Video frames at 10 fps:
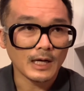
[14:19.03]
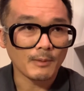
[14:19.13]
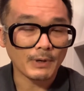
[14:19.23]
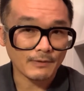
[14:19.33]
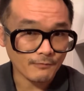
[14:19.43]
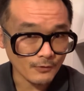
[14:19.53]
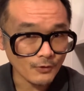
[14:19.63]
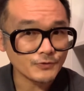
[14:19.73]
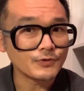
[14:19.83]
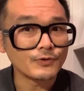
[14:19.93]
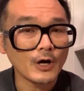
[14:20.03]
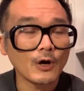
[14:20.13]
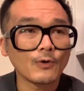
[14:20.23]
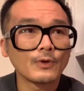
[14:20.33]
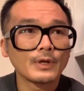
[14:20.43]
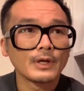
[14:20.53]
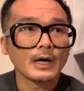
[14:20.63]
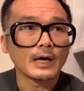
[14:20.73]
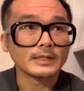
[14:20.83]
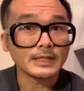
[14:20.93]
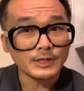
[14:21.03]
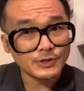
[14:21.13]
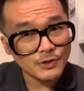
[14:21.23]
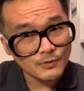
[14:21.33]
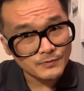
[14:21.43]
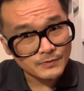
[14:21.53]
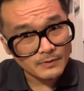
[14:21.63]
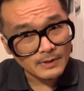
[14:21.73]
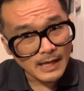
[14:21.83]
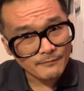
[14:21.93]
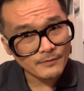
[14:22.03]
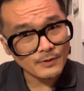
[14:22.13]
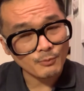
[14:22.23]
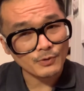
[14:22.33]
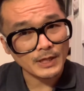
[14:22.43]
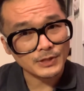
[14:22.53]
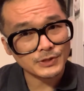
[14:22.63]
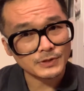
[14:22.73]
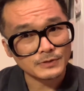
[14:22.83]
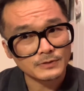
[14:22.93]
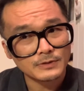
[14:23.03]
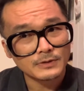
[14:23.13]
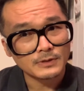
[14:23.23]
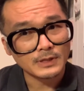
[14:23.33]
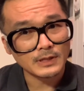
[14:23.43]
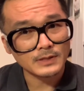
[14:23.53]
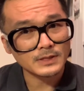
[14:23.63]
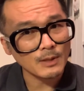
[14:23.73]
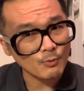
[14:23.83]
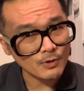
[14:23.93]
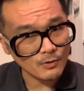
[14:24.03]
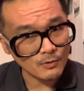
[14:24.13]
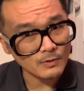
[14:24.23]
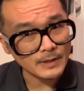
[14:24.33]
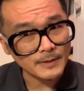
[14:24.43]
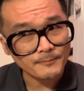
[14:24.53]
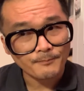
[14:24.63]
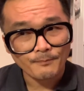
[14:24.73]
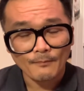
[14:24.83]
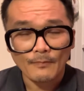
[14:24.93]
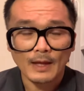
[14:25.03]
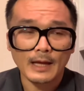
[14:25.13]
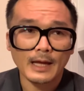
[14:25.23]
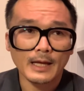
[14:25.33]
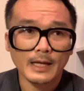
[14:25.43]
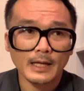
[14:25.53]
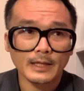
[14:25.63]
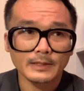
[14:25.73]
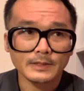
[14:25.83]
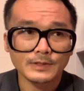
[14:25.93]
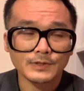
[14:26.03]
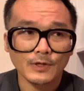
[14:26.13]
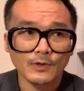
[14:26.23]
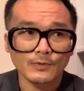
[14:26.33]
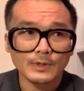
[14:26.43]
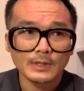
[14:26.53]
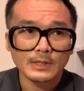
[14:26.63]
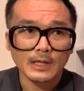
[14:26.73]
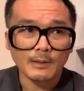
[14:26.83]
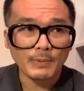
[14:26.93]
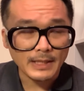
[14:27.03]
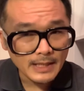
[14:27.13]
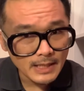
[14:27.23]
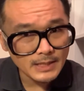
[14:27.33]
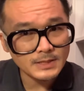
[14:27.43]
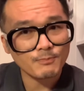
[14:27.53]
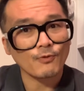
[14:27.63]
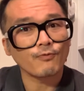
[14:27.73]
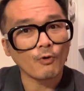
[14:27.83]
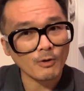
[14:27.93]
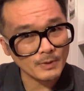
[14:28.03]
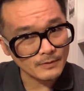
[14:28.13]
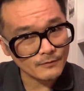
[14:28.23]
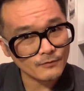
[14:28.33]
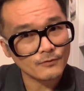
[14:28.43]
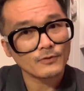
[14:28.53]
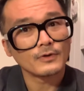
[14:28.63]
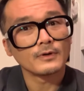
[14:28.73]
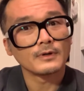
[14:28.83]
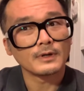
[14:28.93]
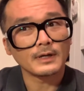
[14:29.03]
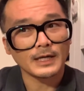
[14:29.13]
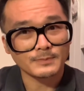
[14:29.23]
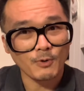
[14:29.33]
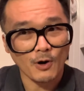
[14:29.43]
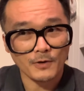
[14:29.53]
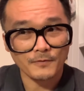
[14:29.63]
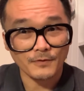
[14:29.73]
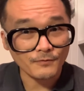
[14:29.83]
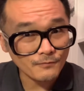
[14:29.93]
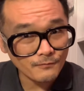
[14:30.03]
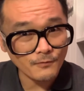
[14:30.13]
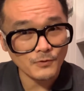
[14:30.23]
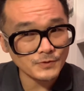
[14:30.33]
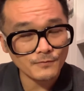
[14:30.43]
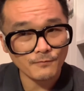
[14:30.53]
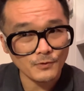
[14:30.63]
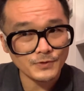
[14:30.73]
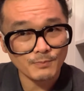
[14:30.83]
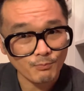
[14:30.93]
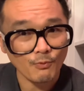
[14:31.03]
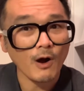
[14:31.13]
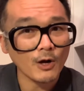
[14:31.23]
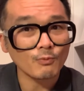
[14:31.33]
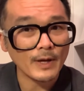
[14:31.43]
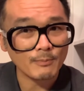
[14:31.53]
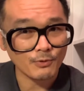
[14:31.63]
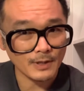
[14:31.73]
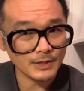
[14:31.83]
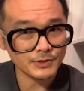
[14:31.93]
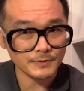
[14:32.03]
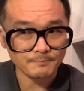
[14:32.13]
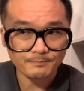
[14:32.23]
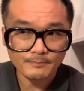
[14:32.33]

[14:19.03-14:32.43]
but for those who know, Dean Jones left the production somewhat early. And so, but his performance as part of this first Broadway production,